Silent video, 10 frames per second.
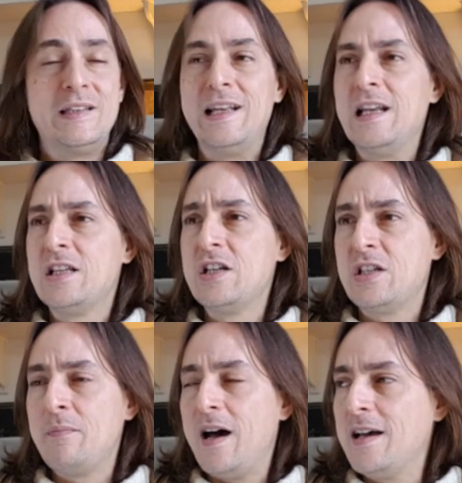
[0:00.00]

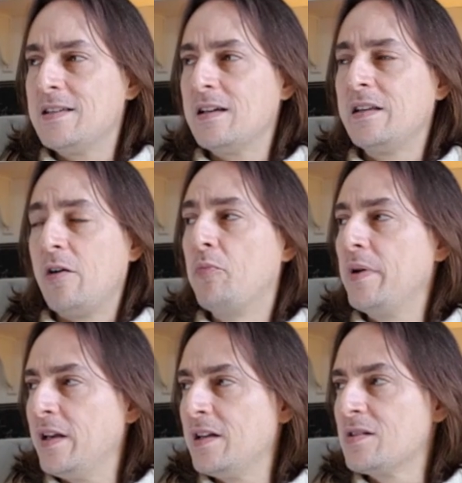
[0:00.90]
delegitimizing the
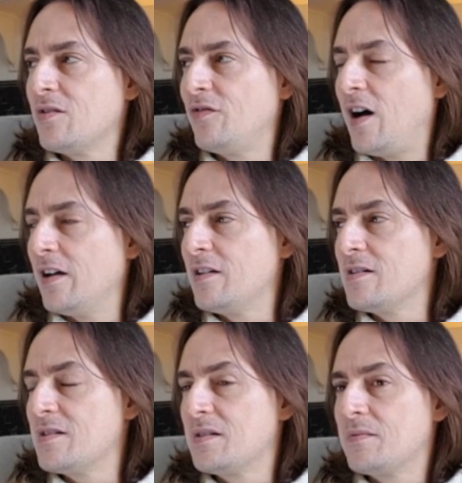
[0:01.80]
opinions of
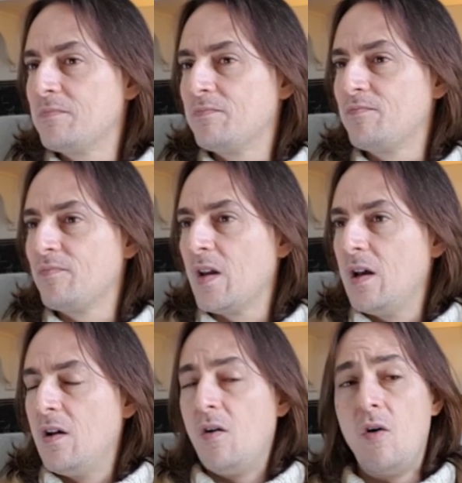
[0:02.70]
others,
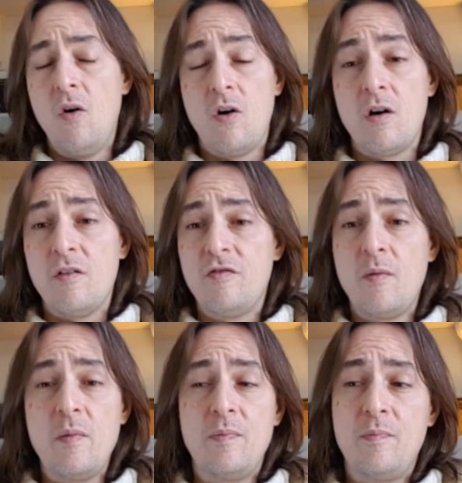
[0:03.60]
or
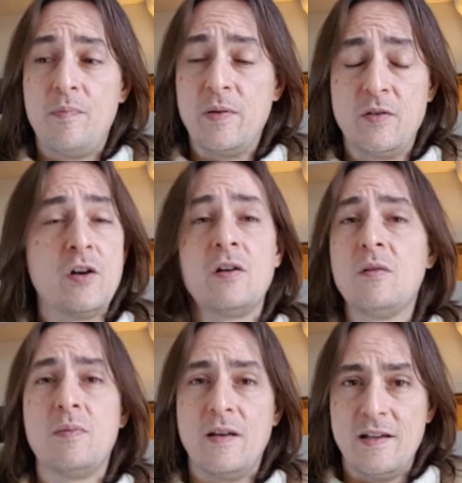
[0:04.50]
from a
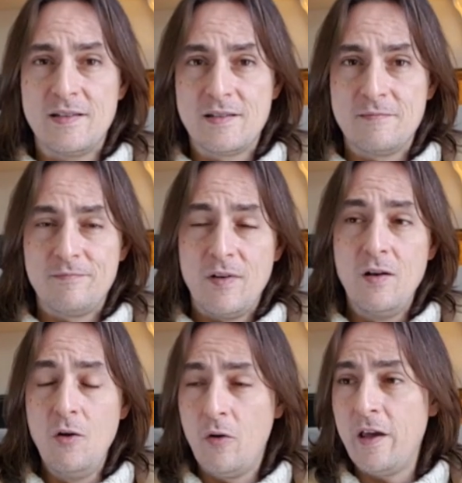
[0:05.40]
paternal place,
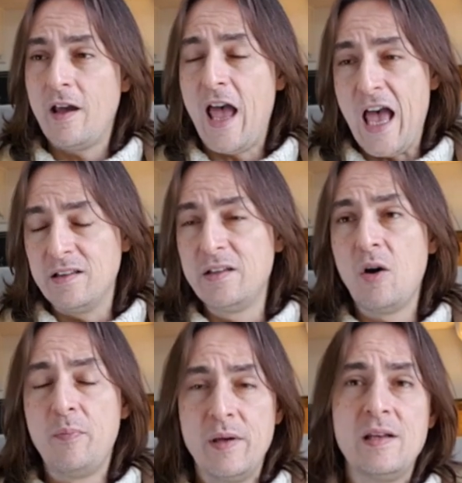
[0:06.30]
looking at the
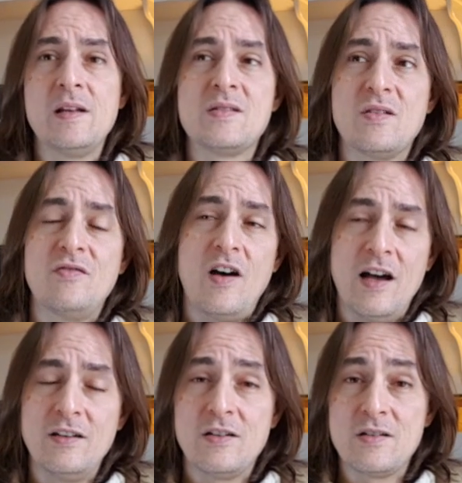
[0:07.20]
opinions of
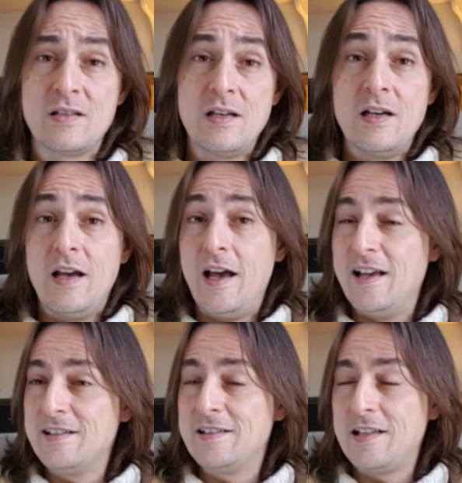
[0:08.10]
others
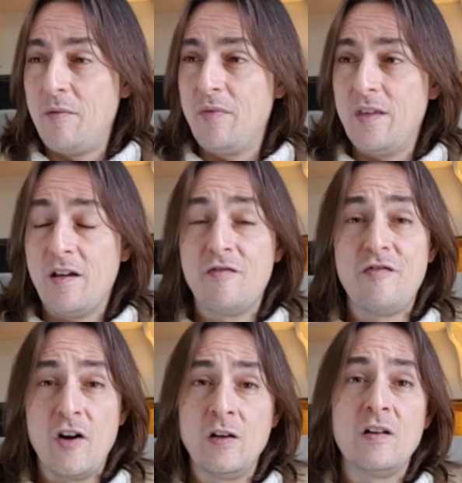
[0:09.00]
as something
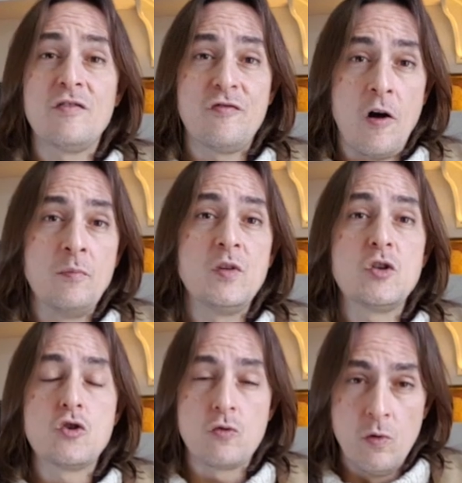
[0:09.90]
further from
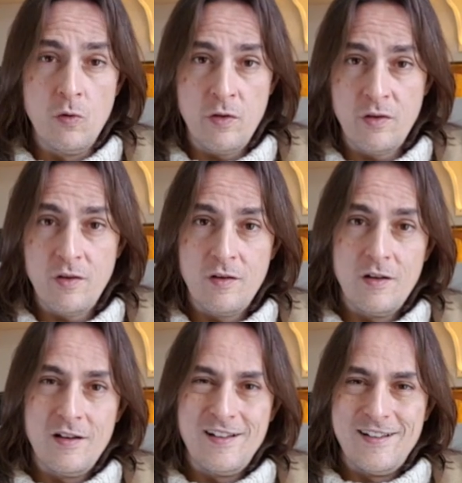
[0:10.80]
the truth,
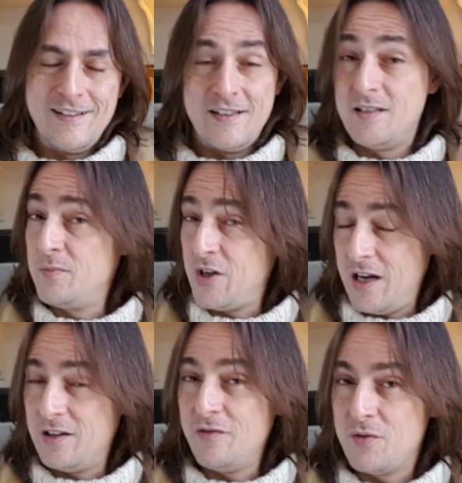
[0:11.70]

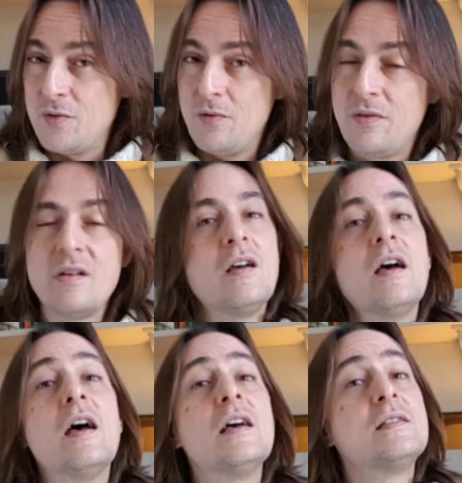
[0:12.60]
subjective truth,
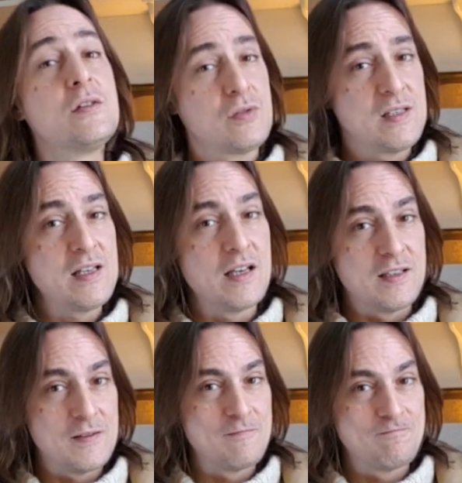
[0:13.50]
as you see it.